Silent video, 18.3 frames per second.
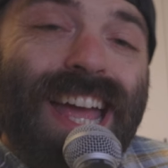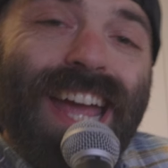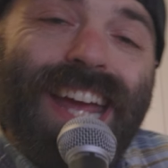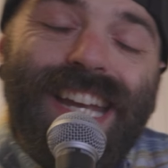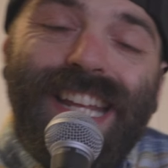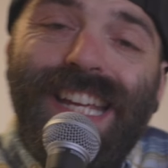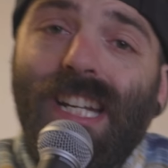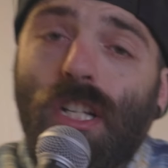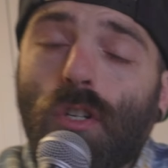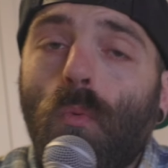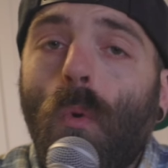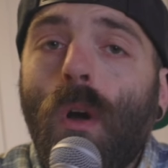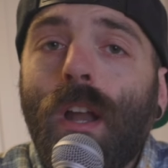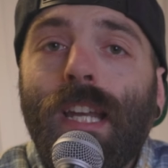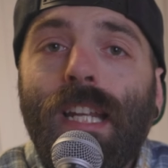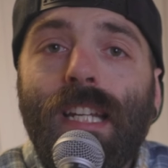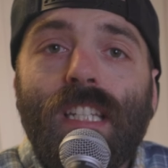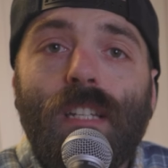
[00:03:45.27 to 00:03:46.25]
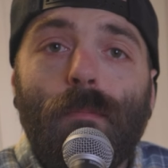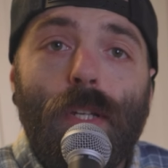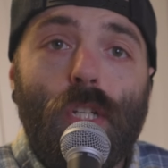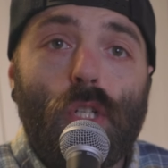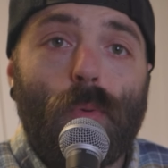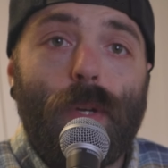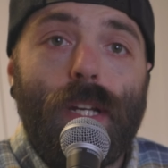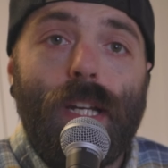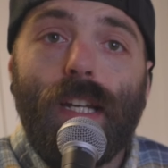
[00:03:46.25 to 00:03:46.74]
and each one needs to be
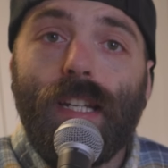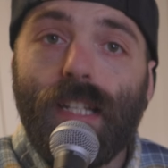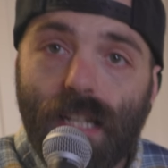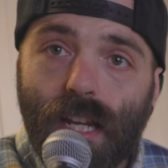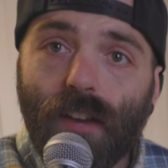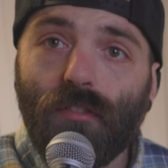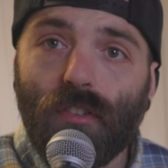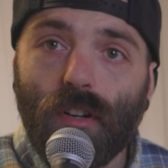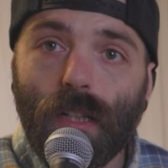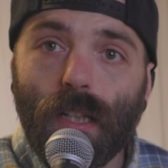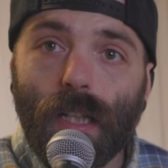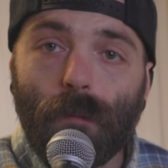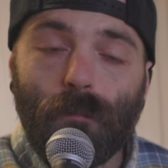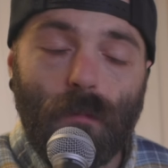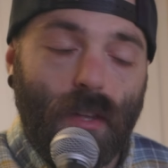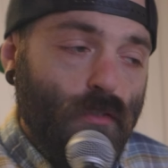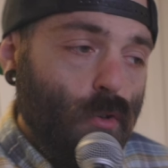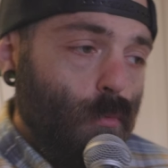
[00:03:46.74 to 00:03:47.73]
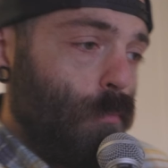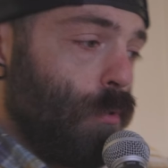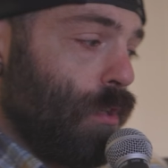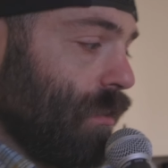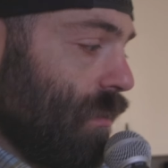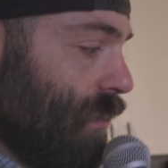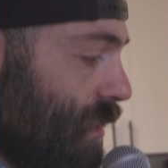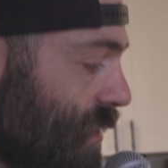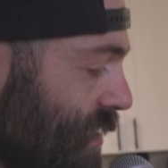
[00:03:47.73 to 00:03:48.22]
treated differently. If you
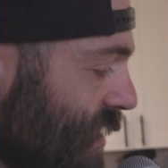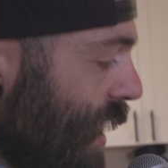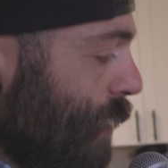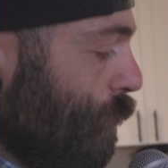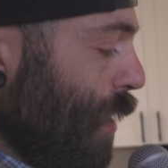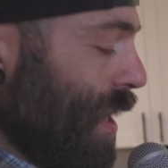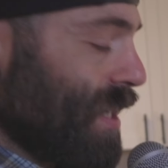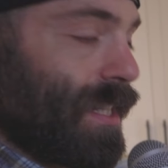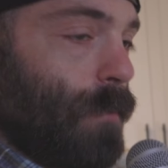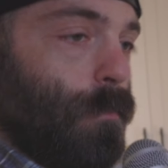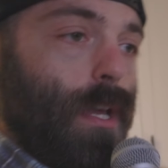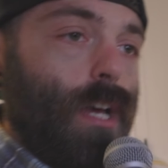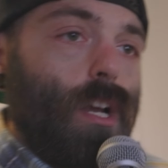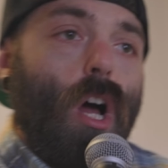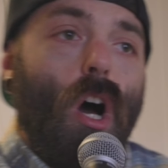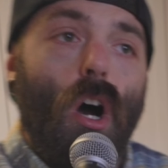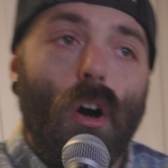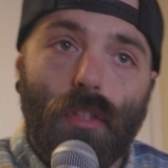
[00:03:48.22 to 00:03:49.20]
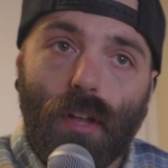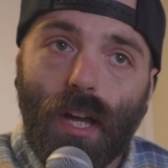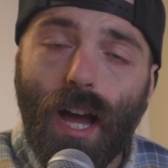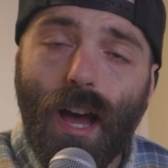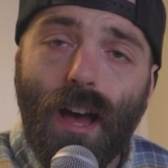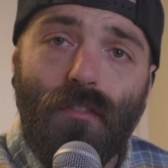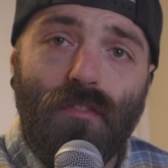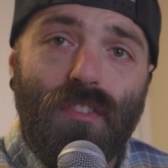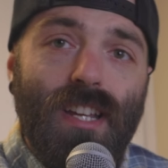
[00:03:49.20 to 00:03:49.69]
put the same recipe on all the
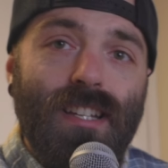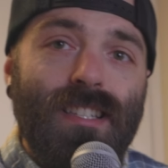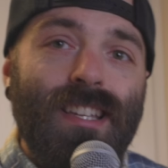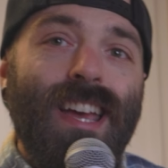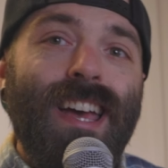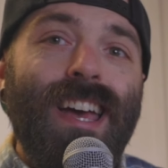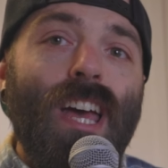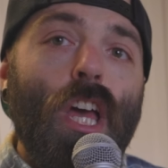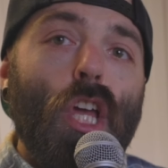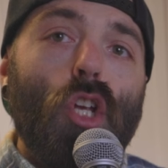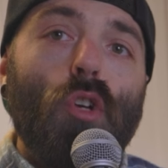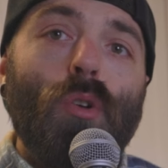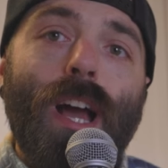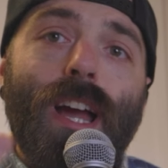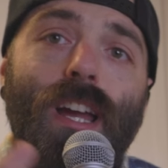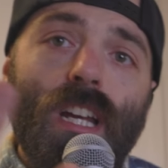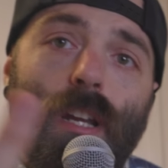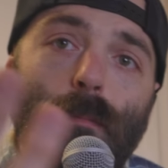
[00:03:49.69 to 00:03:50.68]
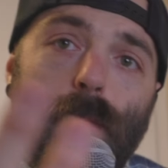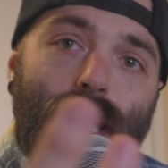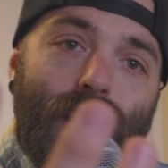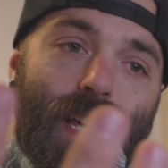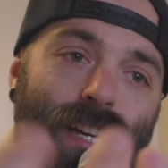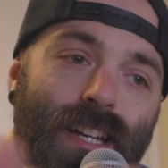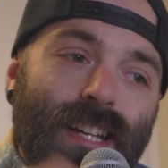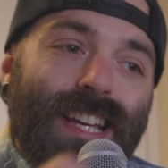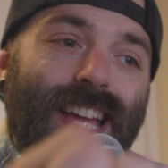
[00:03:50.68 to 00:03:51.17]
coffees, you're not going to
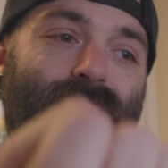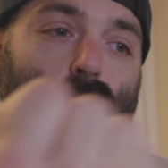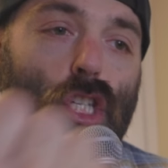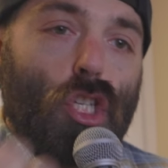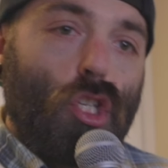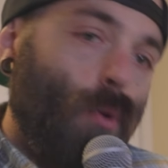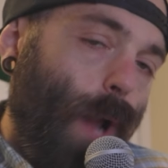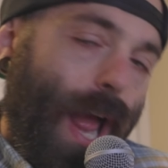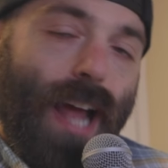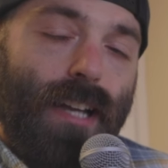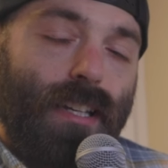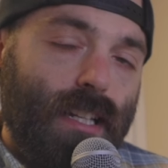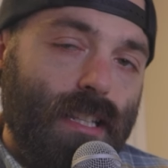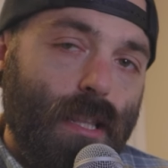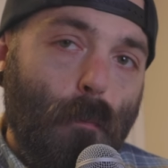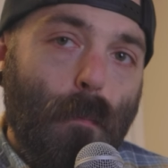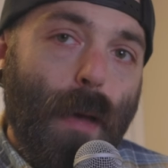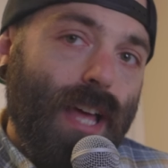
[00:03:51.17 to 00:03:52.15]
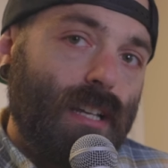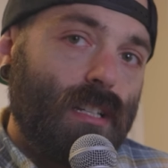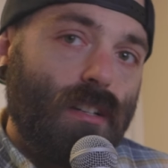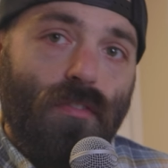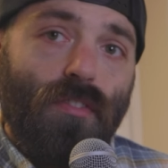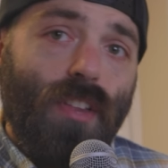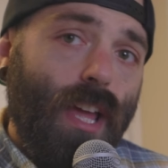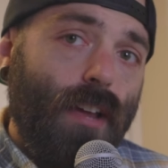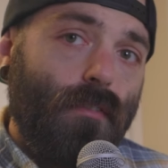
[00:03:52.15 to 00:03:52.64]
be extracting the best
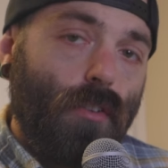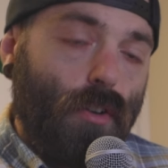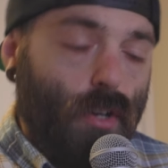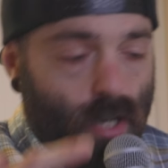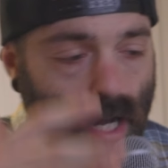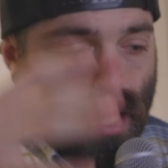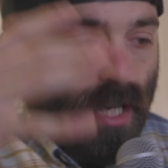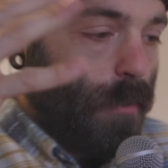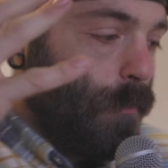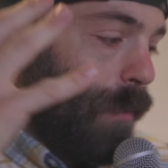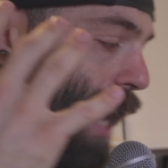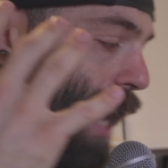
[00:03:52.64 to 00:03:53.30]
flavor. You're not going to